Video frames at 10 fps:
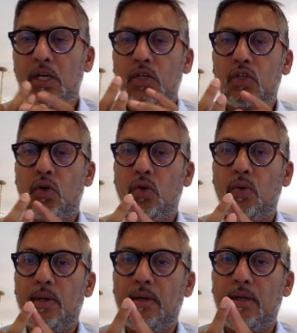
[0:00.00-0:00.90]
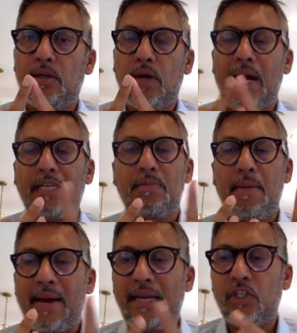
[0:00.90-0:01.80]
So, I asked my
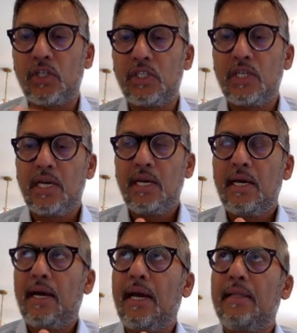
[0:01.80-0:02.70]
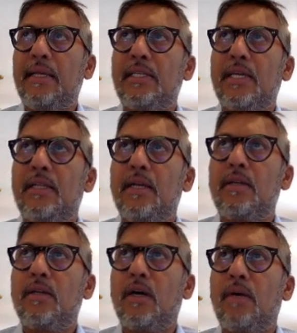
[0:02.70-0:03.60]
managers, and they said that,